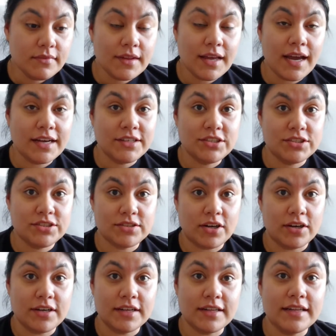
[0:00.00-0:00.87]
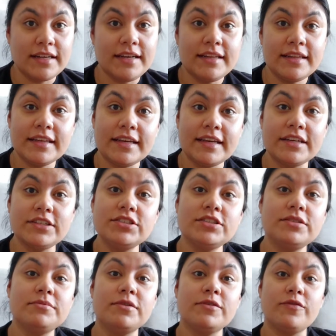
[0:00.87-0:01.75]
I just started cleaning the
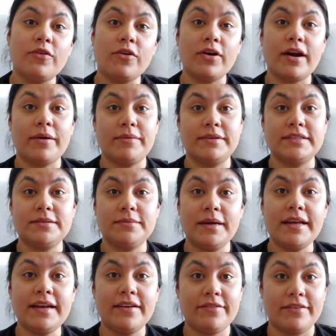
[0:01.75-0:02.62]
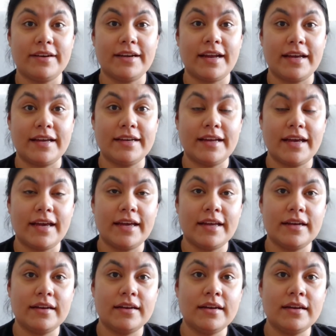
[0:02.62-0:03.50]
kitchen before I went to bed every night.
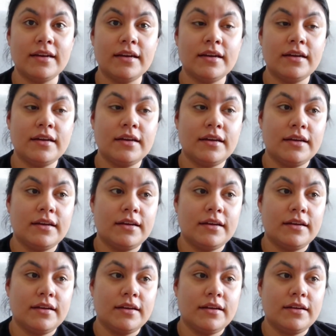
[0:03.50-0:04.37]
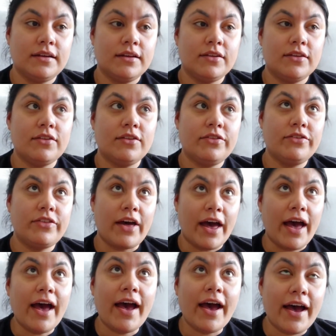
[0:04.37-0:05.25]
And
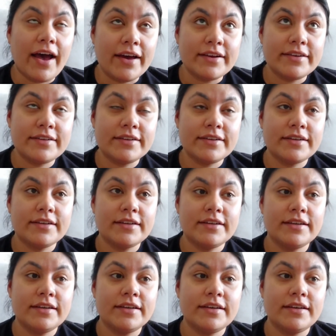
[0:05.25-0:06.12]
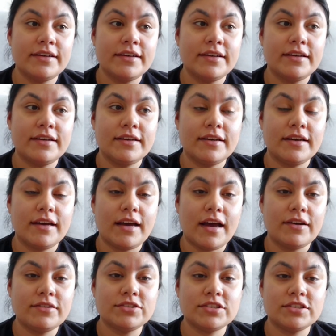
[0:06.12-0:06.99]
that
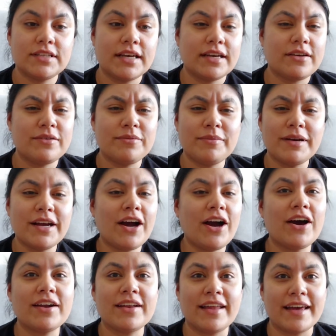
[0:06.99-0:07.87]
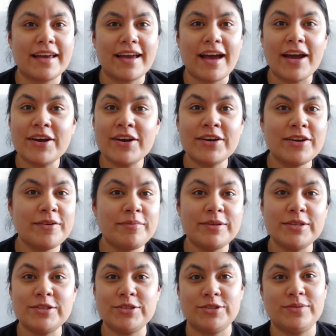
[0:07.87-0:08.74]
I was just like, oh my God, like I could have
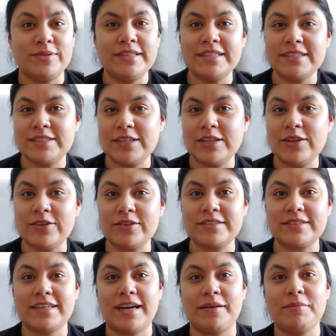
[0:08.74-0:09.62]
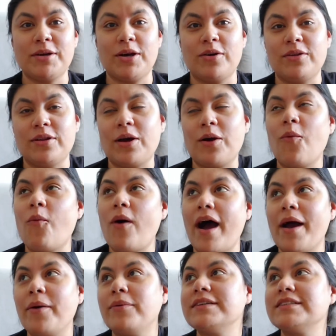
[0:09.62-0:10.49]
been doing this a long time ago. Like,
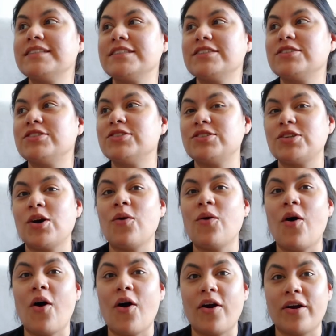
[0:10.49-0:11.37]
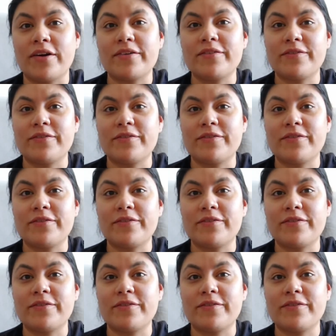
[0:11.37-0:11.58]
why was it so hard